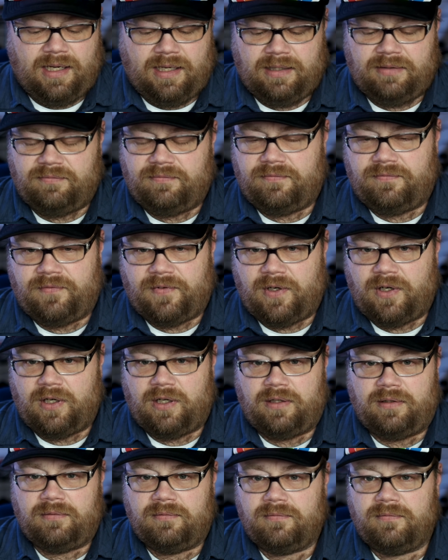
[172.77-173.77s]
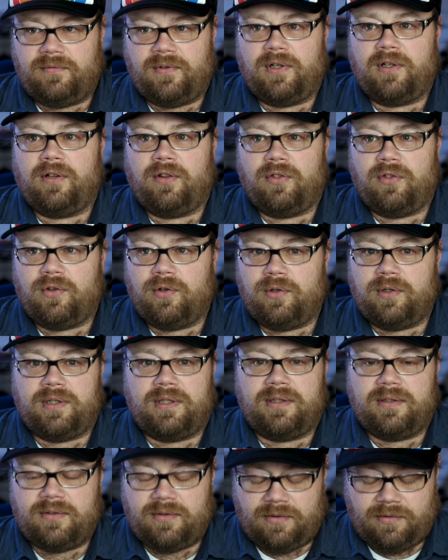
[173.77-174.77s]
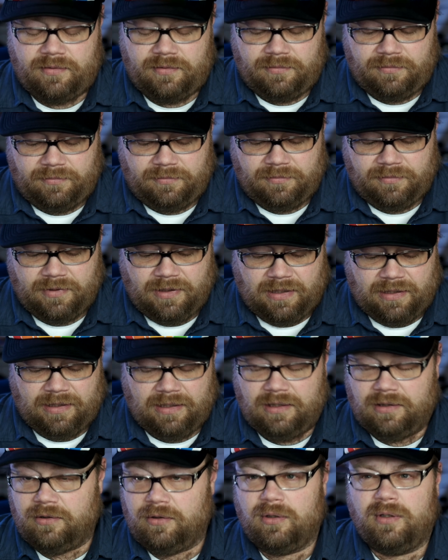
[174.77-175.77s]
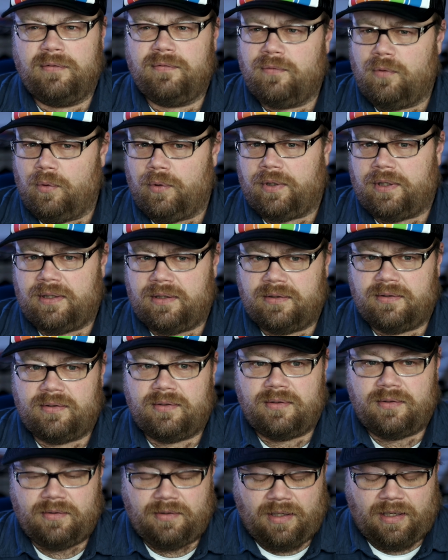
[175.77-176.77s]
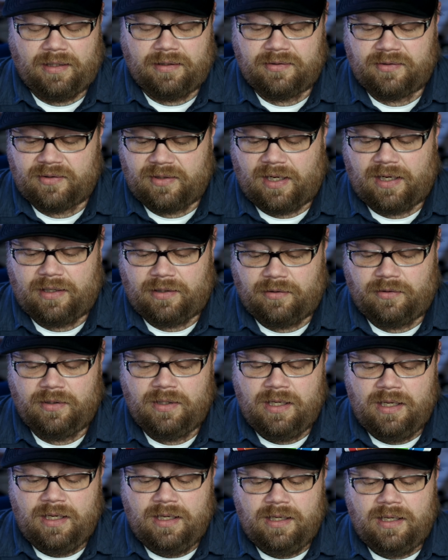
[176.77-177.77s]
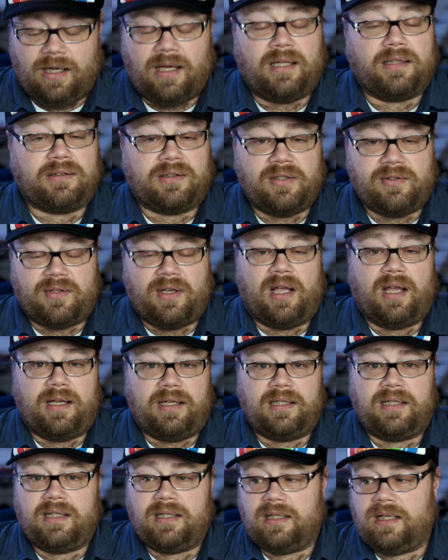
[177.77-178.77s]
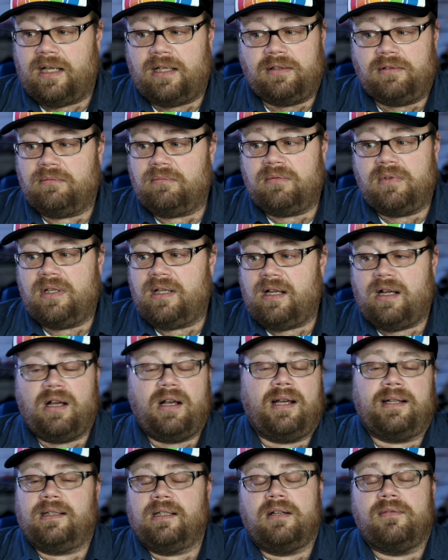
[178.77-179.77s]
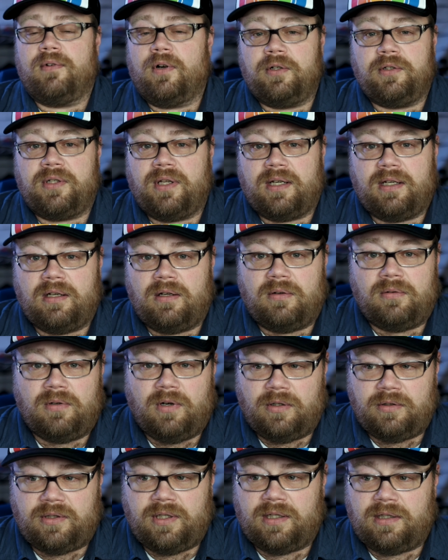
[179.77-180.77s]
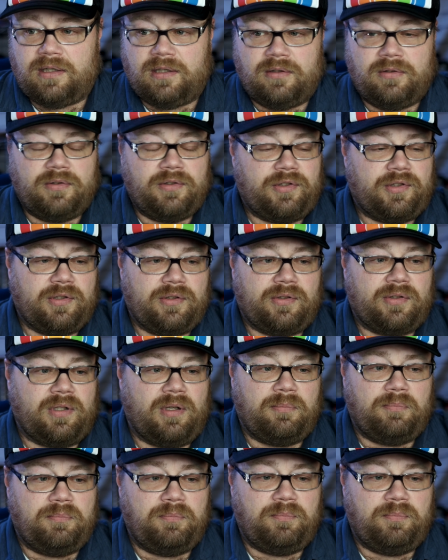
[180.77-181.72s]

very, very 30s, early 40s style design. And I love Art Deco. Art Deco is just a